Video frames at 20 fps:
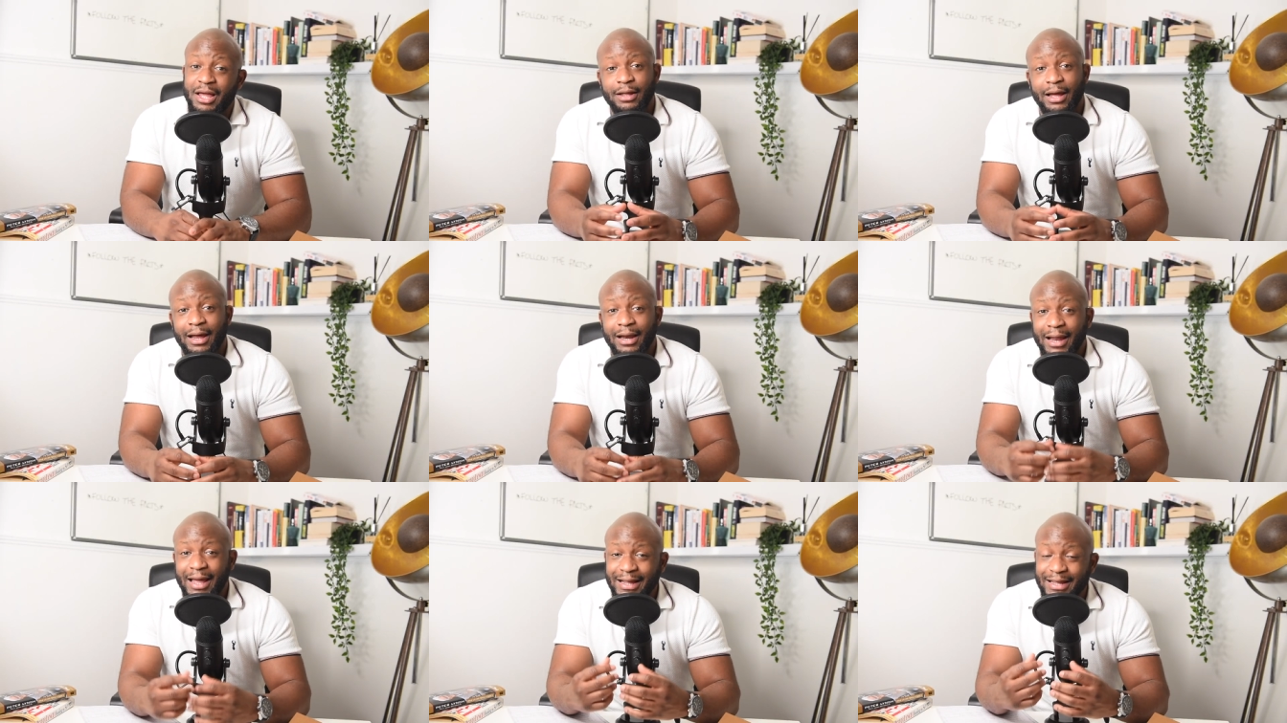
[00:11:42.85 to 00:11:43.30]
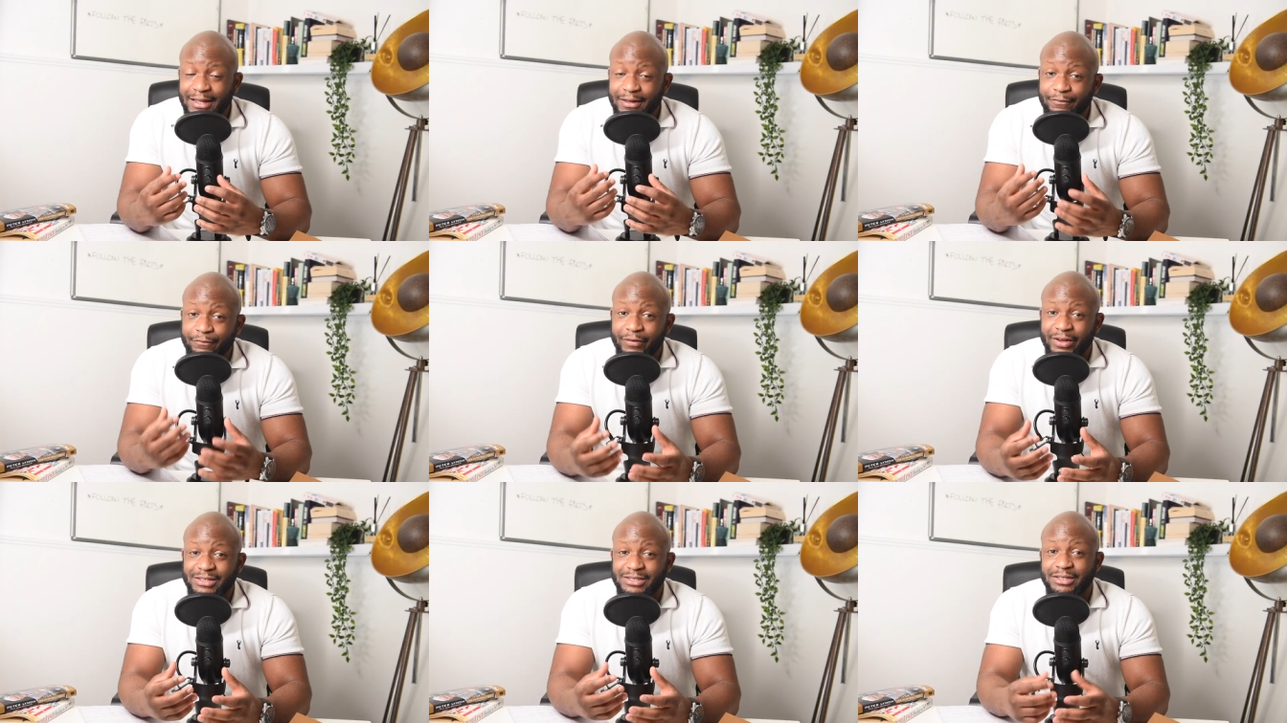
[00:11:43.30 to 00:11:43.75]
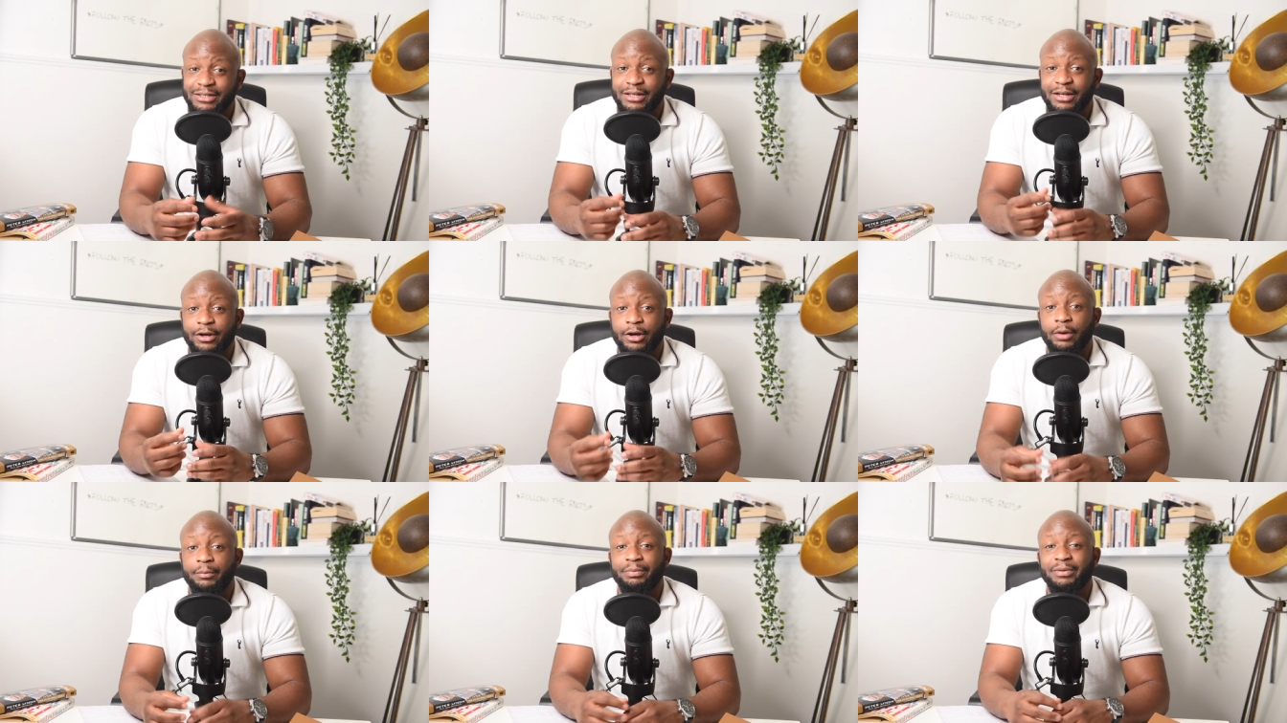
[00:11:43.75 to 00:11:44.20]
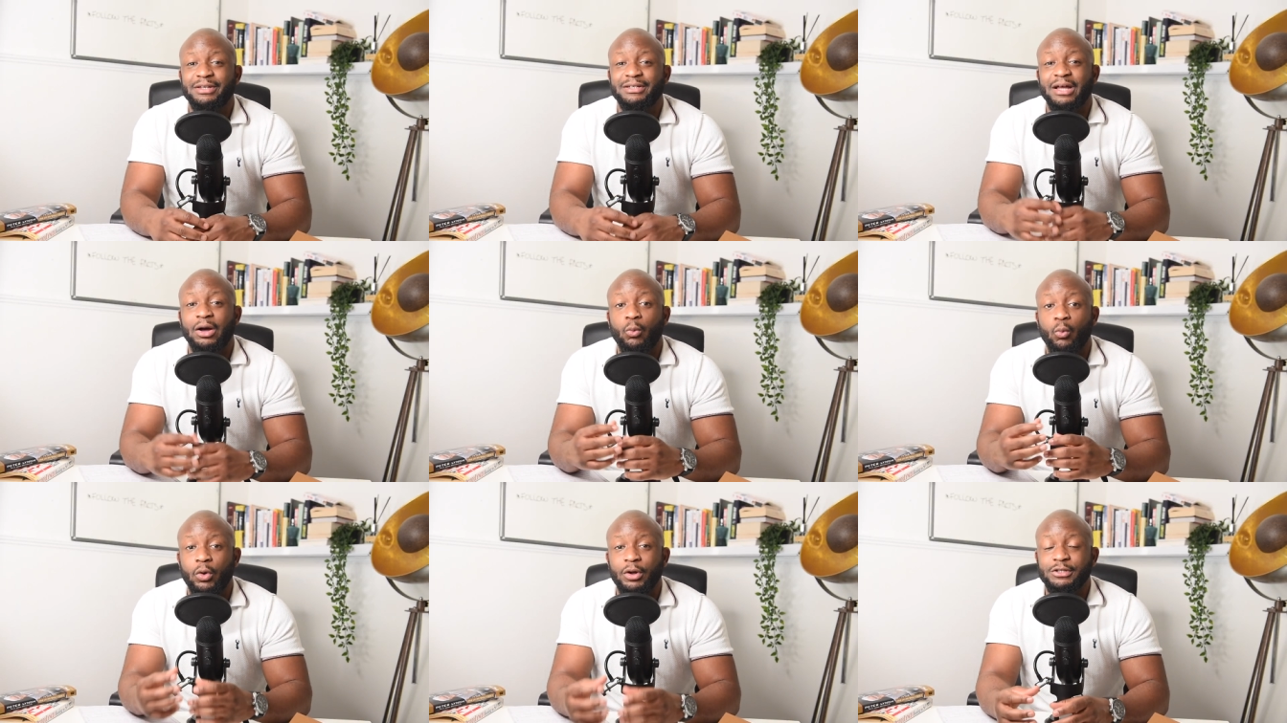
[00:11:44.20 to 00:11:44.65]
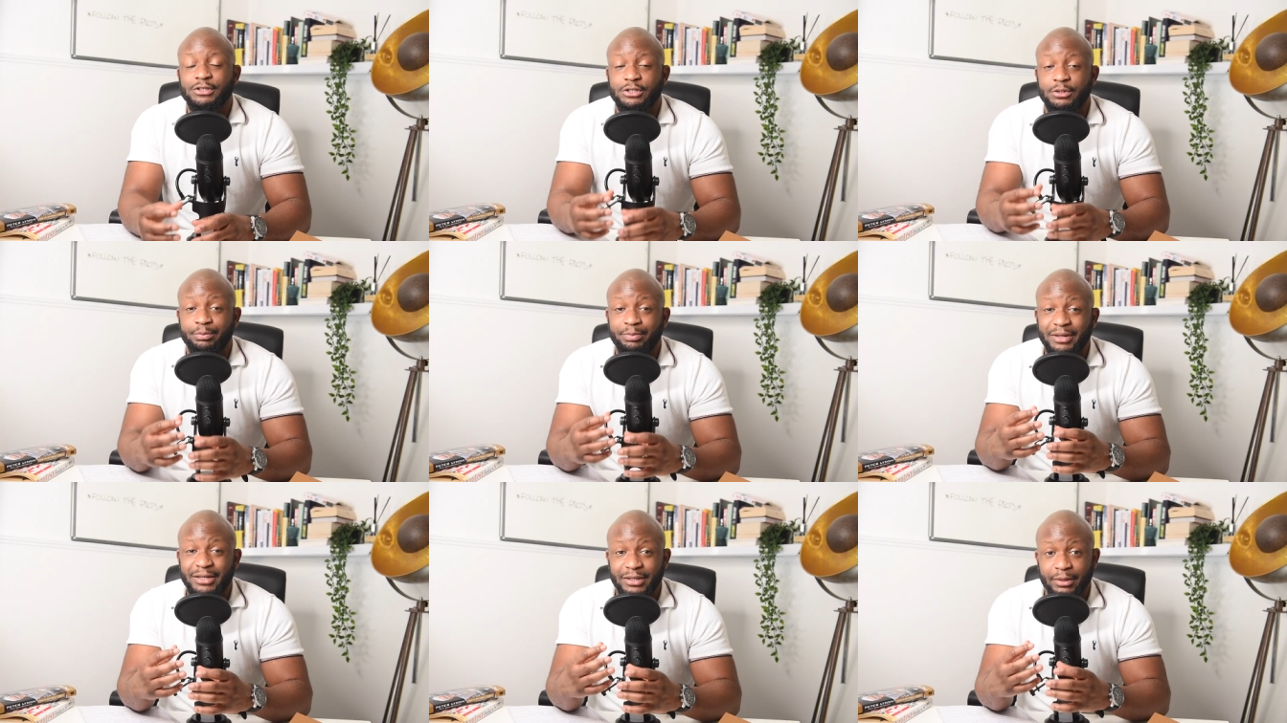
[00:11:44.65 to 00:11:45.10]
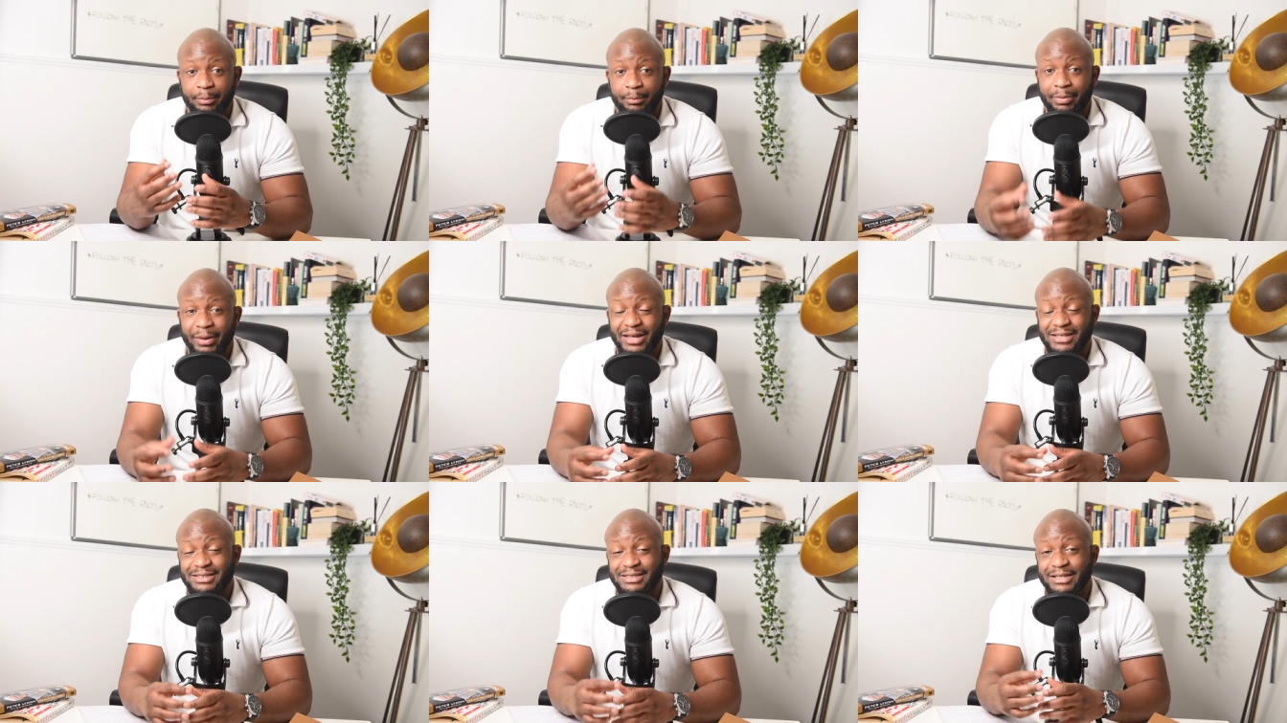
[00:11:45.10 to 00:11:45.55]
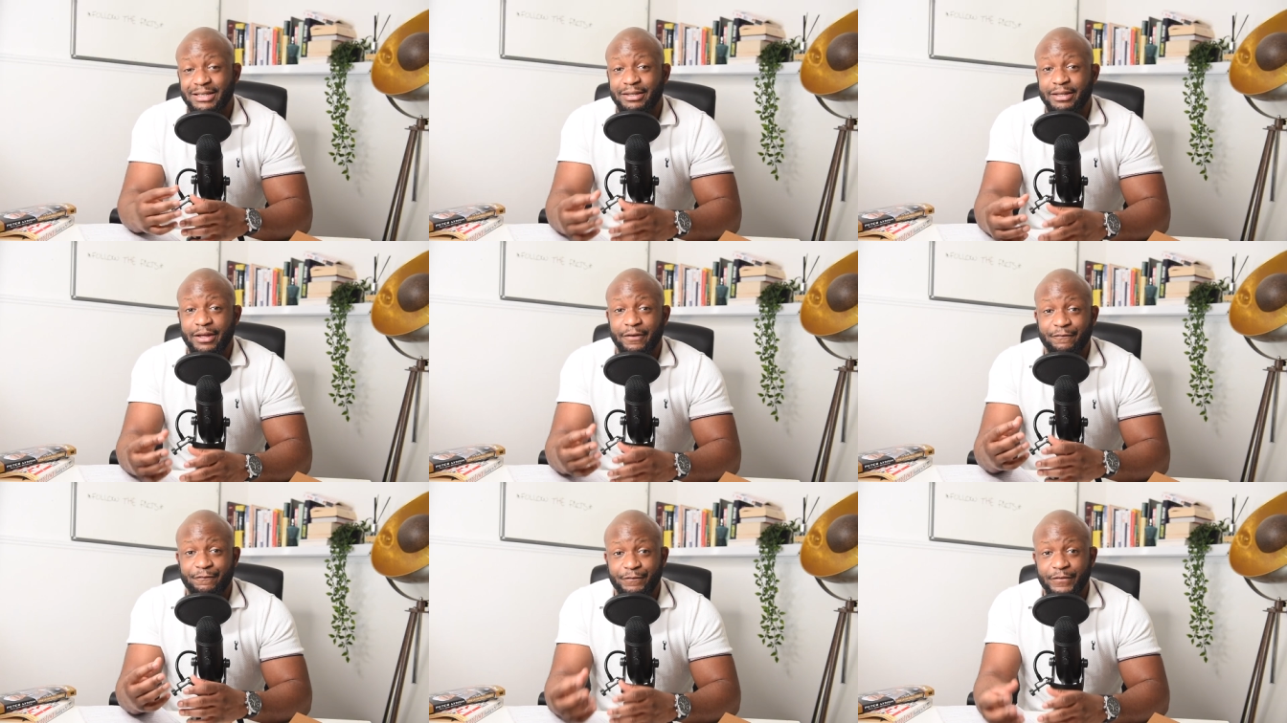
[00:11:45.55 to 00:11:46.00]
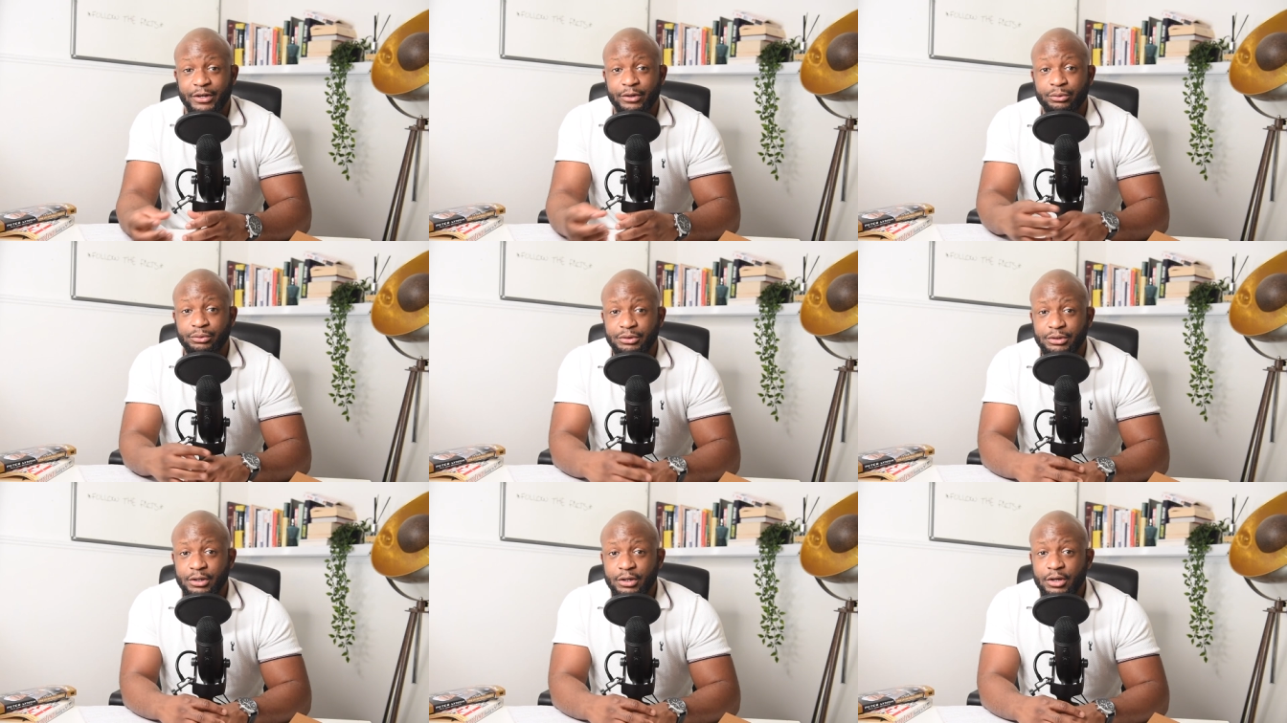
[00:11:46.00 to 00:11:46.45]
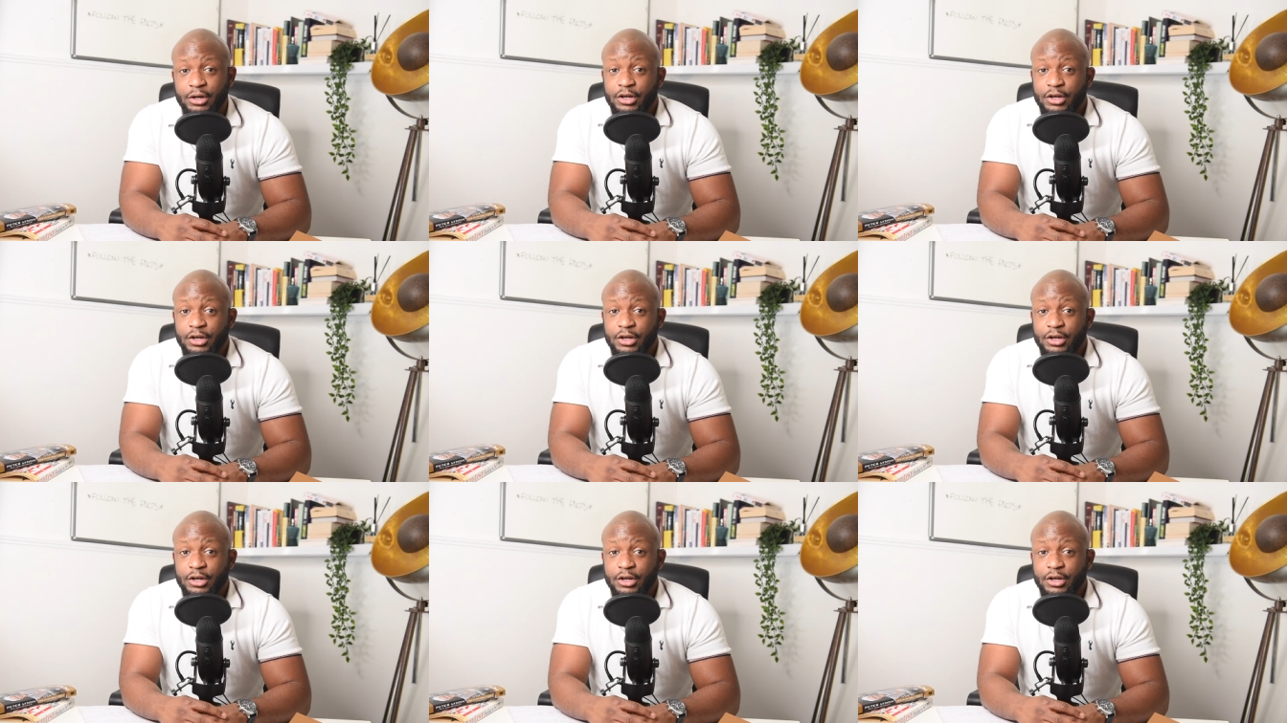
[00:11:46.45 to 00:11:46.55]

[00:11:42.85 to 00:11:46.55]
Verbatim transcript: I like investing in companies that want to be the best in their field.